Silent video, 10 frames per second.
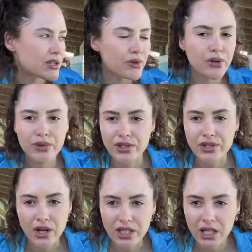through the
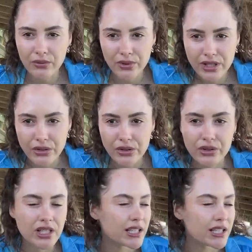sodding resort,